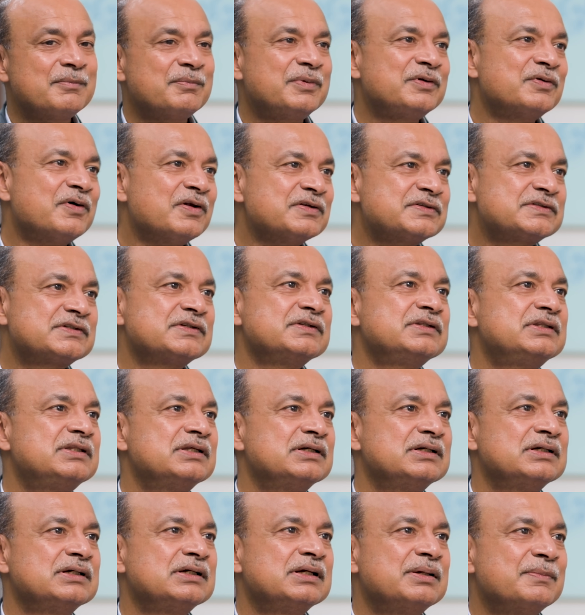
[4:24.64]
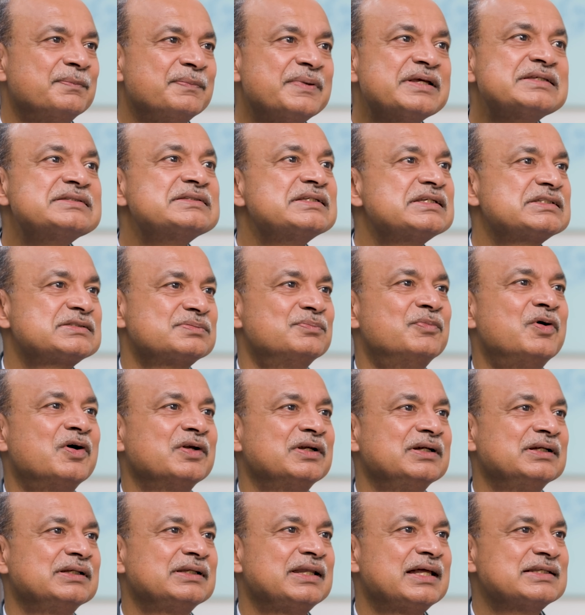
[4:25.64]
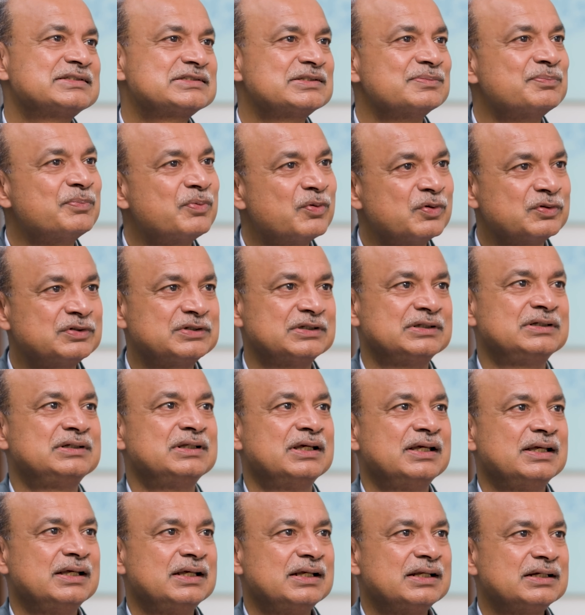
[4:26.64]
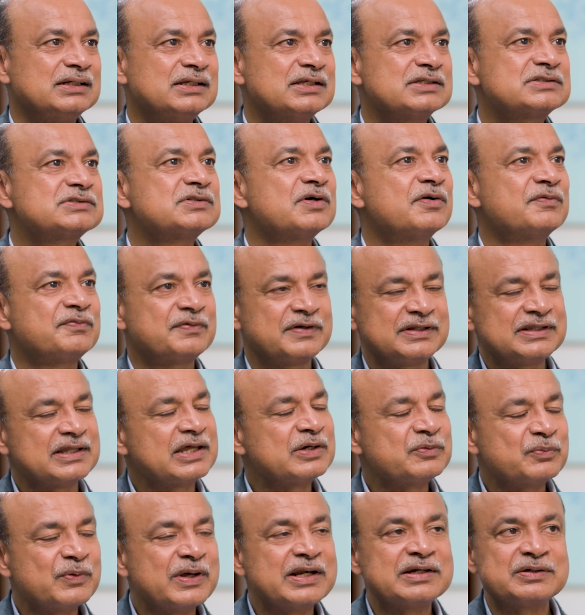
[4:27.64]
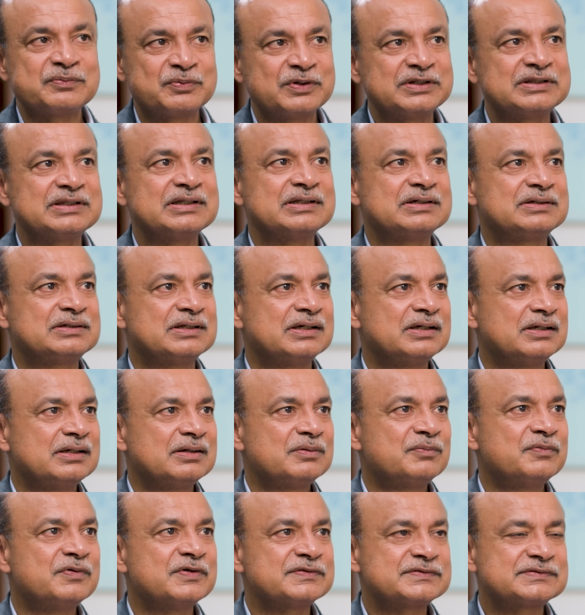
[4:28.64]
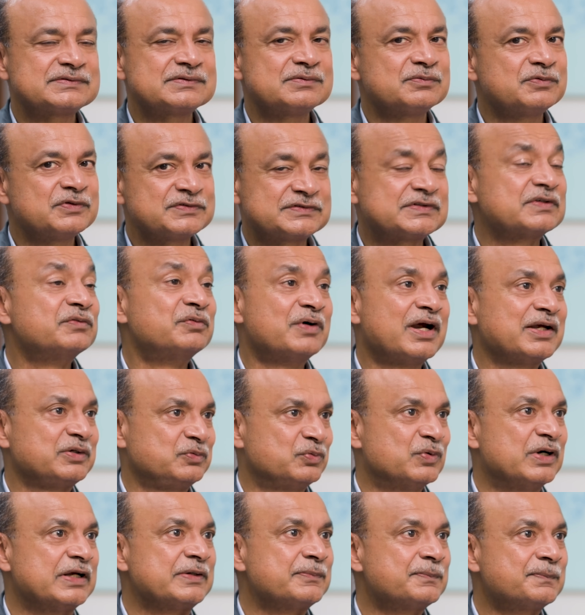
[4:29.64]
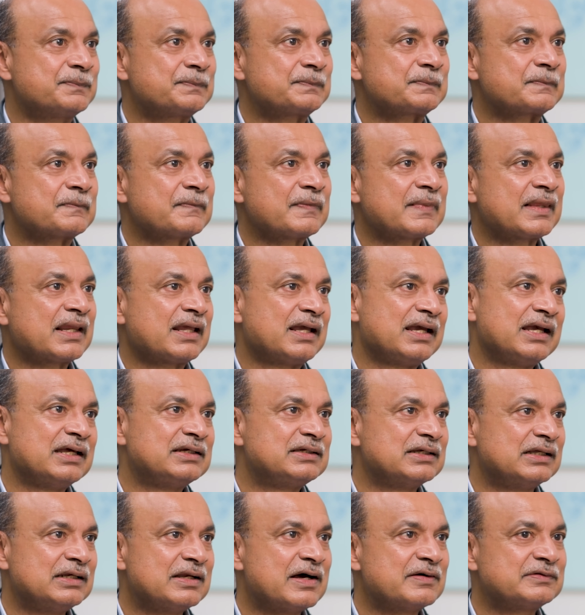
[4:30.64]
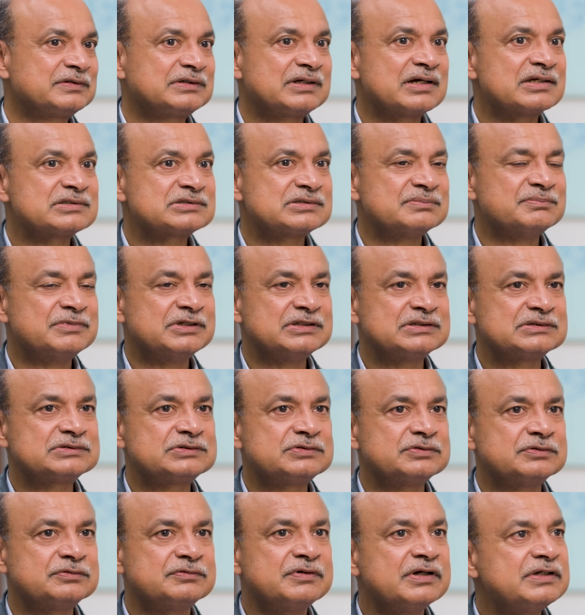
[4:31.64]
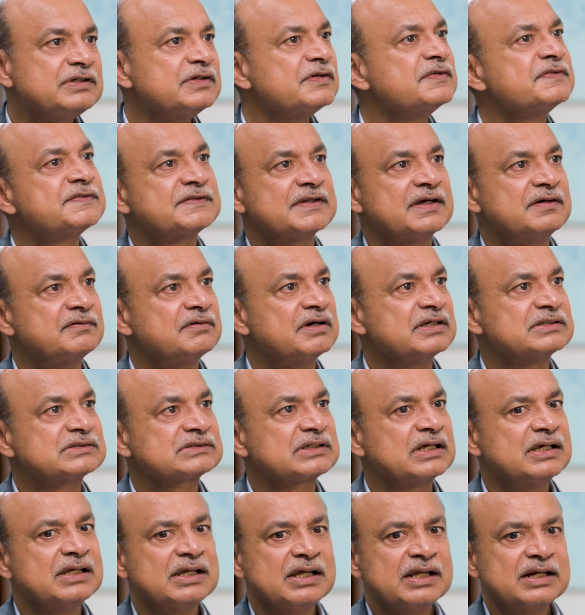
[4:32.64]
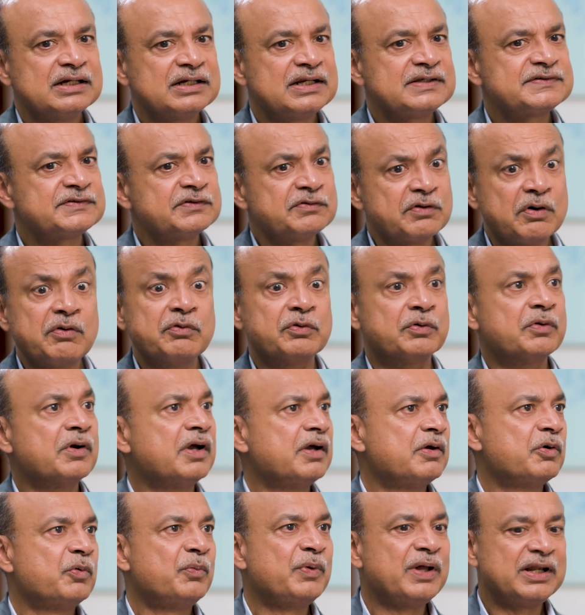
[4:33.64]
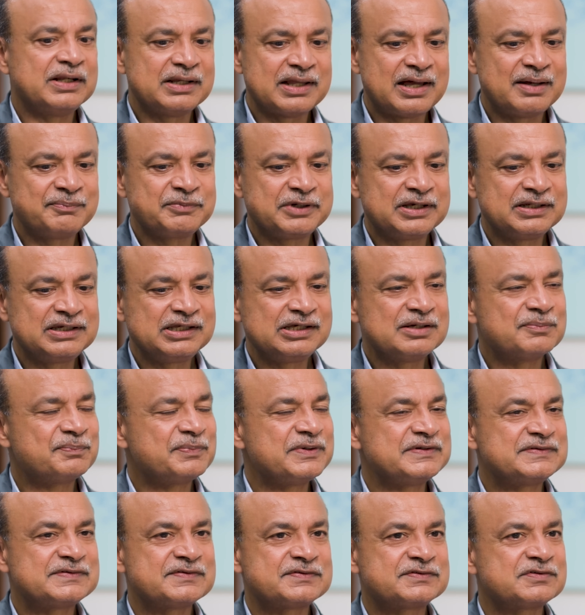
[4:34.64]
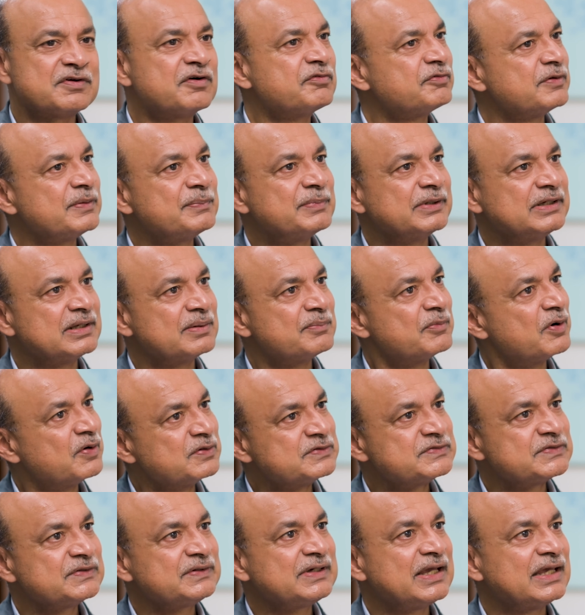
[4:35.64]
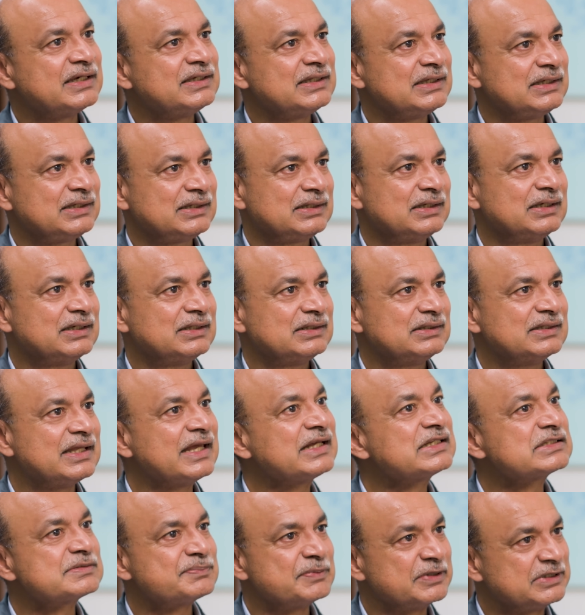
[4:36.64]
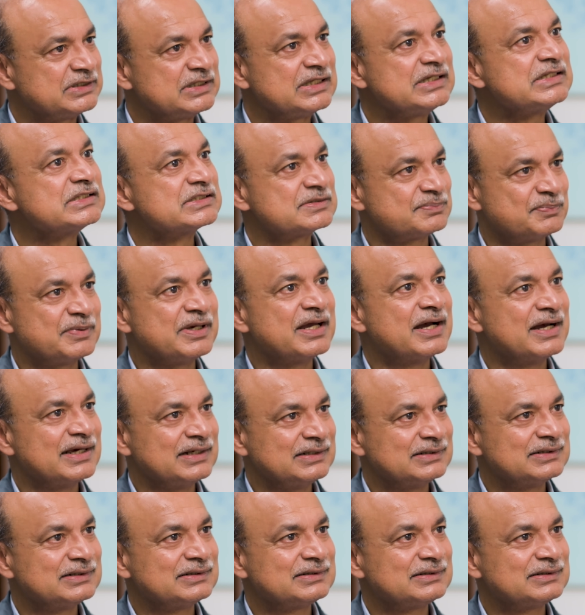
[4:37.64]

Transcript: But also the business model that supported the software that went with it was the right one. It allowed customers to reduce their risk. They said, oh, well, I'm getting a piece of software, but I'm also getting the expertise behind